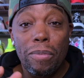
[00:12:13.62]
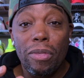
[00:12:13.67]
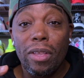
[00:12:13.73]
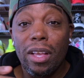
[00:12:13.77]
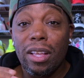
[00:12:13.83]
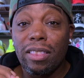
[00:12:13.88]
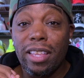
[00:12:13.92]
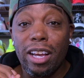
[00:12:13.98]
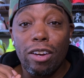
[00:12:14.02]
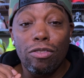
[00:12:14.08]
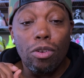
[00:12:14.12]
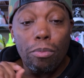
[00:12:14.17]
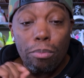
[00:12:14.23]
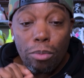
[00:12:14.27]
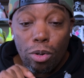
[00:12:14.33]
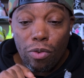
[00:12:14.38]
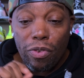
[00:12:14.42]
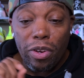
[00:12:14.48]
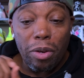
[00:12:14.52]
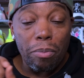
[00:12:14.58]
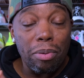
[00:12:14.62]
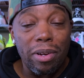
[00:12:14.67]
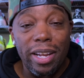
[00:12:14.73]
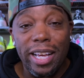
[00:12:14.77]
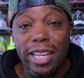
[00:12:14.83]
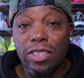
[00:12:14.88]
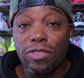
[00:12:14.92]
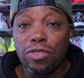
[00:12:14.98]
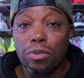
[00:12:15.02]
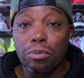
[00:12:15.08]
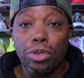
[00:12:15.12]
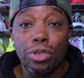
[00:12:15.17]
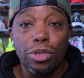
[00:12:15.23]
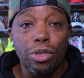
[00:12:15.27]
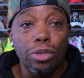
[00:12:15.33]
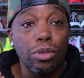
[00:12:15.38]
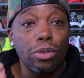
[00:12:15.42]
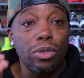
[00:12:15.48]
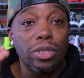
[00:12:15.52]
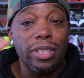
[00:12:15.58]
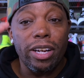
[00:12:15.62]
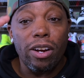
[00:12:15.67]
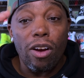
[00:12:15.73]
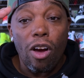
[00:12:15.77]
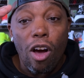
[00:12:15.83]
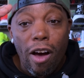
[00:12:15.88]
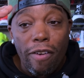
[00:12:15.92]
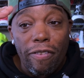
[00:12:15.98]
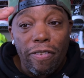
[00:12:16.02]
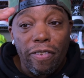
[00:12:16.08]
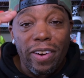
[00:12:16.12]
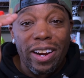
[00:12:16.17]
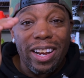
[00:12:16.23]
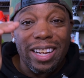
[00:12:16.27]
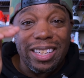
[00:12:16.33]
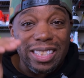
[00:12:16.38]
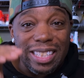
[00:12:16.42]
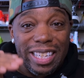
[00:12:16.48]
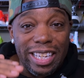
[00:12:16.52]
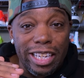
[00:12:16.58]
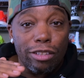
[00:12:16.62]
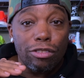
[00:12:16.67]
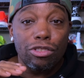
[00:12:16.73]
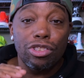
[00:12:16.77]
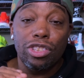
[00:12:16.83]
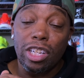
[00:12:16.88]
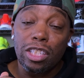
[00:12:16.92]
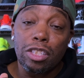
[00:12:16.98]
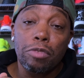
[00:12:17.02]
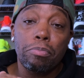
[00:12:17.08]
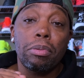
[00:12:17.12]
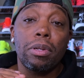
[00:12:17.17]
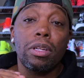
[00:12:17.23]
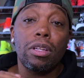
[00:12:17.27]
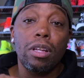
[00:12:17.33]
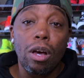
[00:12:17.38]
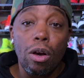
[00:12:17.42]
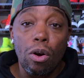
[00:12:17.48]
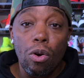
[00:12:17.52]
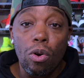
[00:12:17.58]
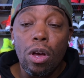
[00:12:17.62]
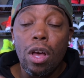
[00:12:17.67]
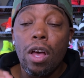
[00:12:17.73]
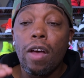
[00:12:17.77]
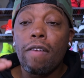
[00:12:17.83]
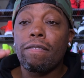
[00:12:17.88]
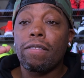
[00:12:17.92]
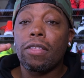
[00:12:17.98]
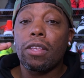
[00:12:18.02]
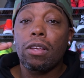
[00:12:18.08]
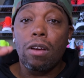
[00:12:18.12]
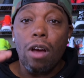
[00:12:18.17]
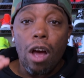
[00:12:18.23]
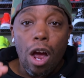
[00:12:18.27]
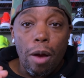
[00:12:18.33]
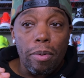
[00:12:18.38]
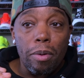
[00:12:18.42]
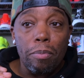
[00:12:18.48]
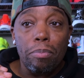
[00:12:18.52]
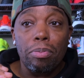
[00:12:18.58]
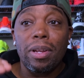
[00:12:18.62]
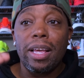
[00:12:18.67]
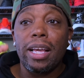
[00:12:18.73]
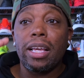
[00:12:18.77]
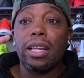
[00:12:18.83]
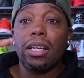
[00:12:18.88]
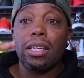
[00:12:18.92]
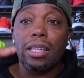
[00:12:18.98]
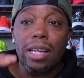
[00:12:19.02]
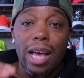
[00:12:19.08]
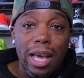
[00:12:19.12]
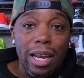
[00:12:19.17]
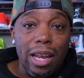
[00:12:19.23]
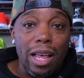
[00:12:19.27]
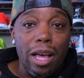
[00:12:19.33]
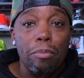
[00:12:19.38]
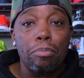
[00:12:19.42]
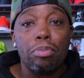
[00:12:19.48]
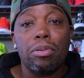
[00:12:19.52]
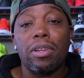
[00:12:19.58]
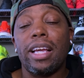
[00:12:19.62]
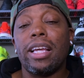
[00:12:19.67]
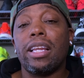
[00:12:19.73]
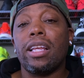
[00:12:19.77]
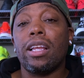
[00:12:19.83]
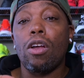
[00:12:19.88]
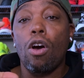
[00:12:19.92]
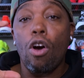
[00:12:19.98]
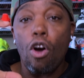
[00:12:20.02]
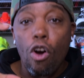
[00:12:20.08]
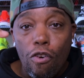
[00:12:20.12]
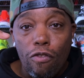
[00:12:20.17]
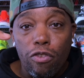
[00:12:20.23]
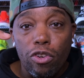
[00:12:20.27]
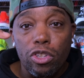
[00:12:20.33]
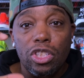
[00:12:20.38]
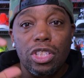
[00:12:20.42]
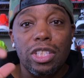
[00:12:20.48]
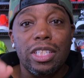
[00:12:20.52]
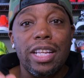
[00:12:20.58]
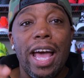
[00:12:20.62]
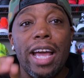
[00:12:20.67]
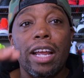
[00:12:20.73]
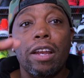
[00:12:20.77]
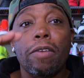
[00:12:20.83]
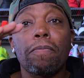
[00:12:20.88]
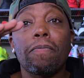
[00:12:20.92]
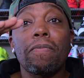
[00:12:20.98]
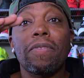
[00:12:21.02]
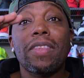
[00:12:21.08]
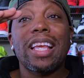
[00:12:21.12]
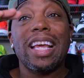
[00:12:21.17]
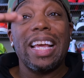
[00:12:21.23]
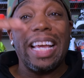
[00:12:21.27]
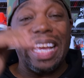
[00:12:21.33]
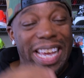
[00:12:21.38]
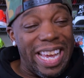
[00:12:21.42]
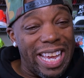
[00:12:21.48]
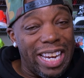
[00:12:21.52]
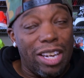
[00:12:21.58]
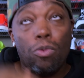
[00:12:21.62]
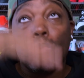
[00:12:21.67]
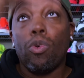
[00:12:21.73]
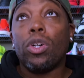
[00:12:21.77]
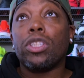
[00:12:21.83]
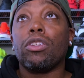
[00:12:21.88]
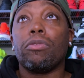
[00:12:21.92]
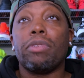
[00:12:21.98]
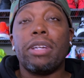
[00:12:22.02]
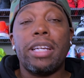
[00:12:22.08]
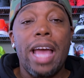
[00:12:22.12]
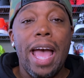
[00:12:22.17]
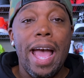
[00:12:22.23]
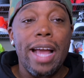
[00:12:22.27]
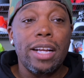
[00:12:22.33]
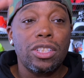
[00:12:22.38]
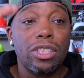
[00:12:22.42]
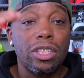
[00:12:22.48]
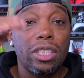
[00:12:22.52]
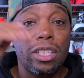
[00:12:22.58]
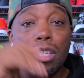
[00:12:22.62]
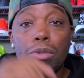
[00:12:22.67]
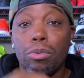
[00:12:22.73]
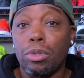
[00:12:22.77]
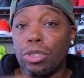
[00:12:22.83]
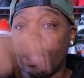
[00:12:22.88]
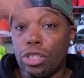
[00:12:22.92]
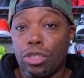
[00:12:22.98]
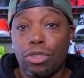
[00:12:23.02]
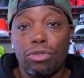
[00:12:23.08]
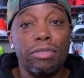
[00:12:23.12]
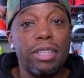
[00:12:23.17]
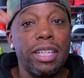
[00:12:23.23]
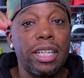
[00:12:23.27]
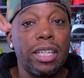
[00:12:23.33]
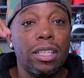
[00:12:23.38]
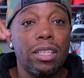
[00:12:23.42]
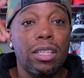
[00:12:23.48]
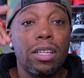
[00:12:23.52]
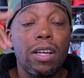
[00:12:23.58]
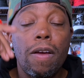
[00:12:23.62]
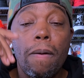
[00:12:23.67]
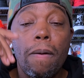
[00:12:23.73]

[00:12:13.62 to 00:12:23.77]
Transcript: They're removing plates from shoes. They're offering a tier just below carbon plated, nylon plated, overstacked. It was a reaction. It was a trend.